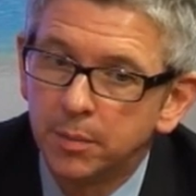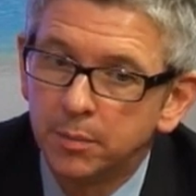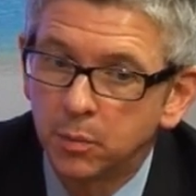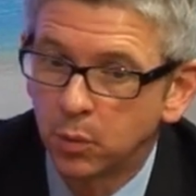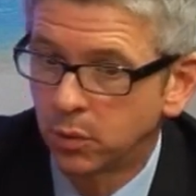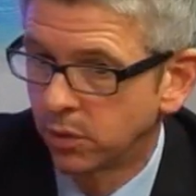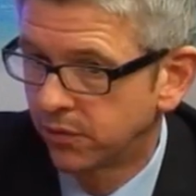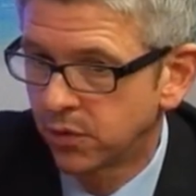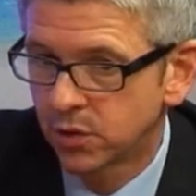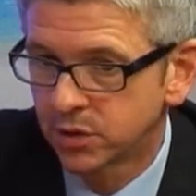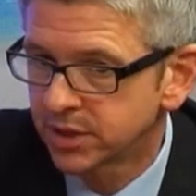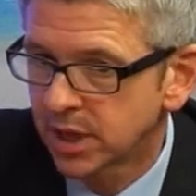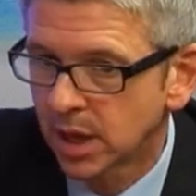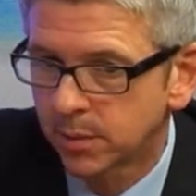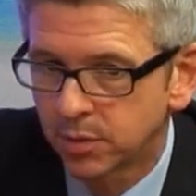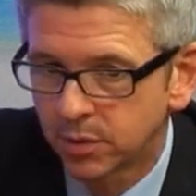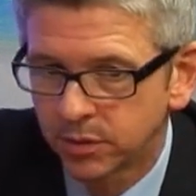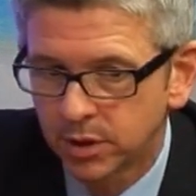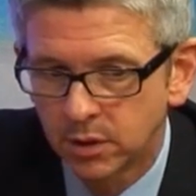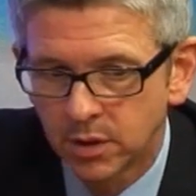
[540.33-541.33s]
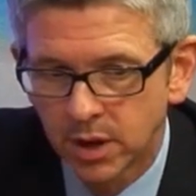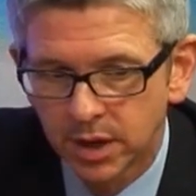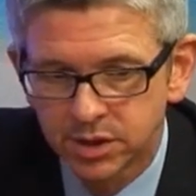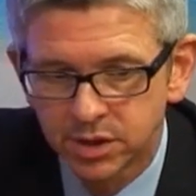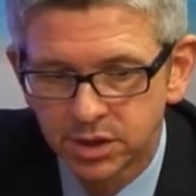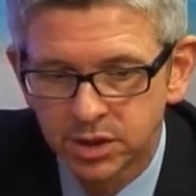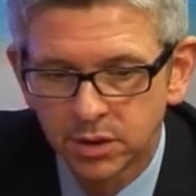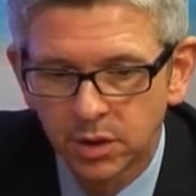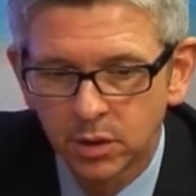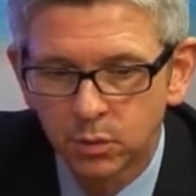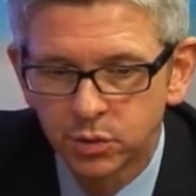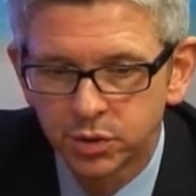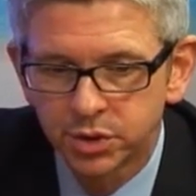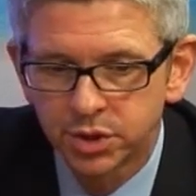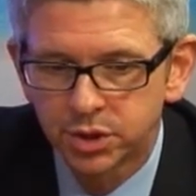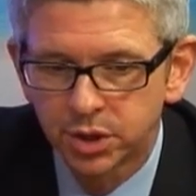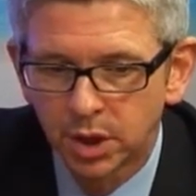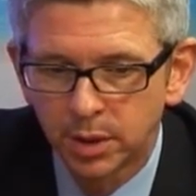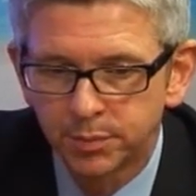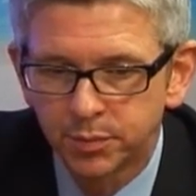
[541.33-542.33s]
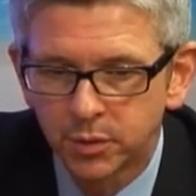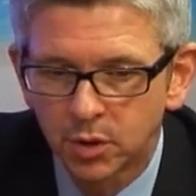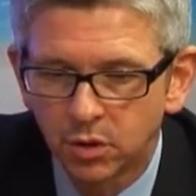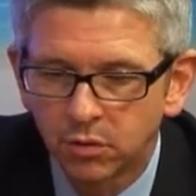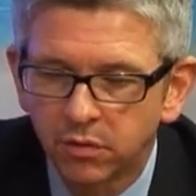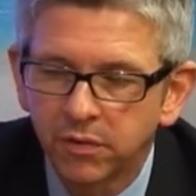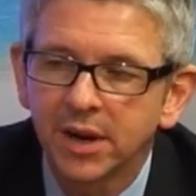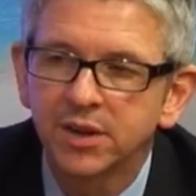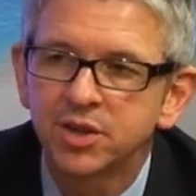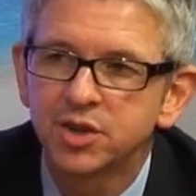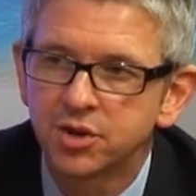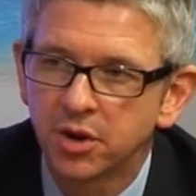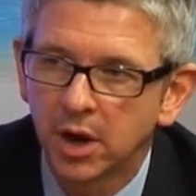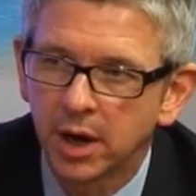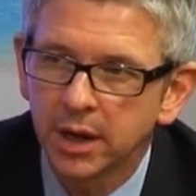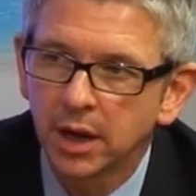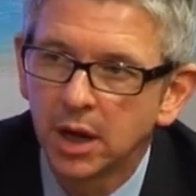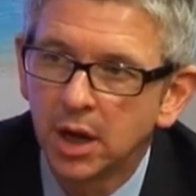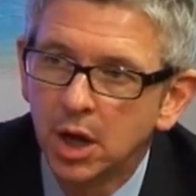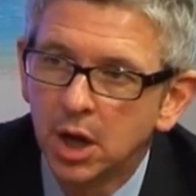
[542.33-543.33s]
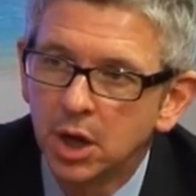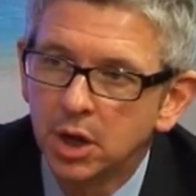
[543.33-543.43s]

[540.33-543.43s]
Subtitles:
we were the first airport in the UK to do it, was called Fast Track.